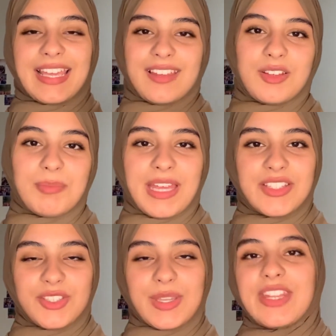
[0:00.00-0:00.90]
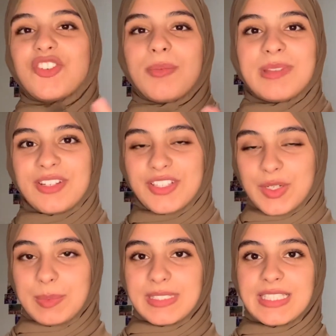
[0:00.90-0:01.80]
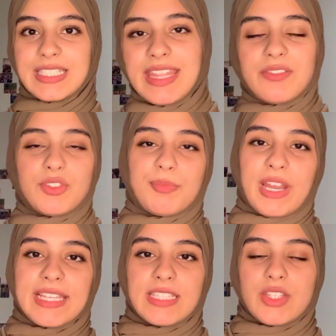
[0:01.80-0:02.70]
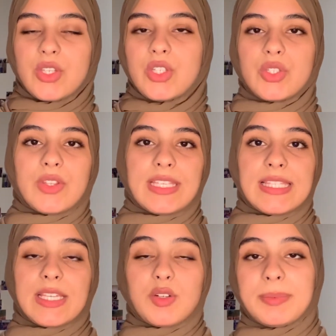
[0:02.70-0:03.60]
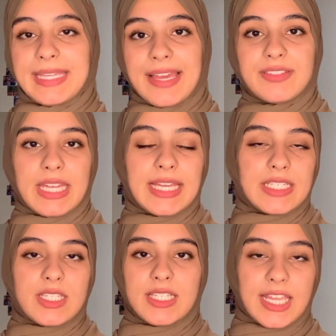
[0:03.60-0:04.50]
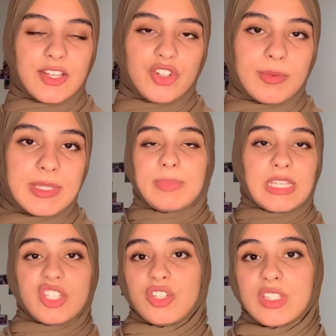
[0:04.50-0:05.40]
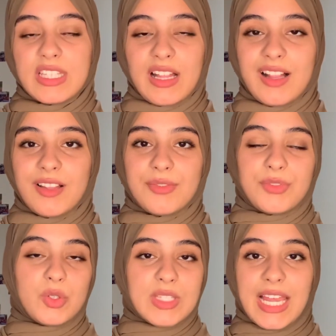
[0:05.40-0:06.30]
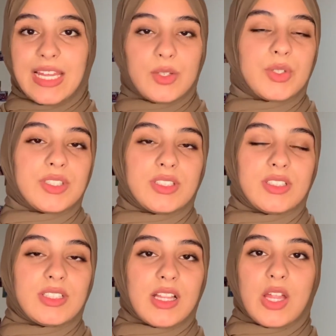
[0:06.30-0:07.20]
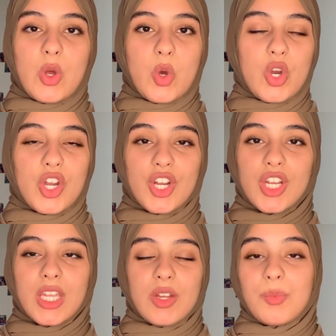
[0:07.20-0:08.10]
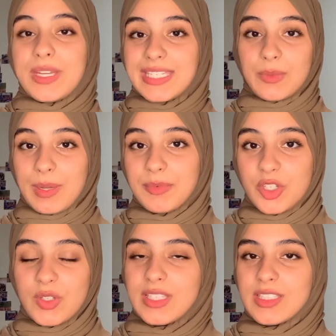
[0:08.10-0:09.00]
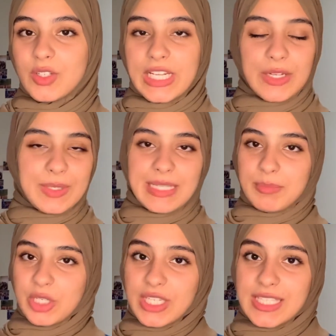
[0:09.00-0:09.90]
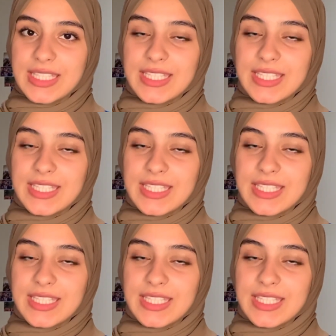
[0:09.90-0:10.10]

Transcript: compared to K-dramas that are scripted. Then for practice, you can do things like repeat after actors in K-dramas, speak to yourself, use HiLocal, or reading webtoons or like reading books.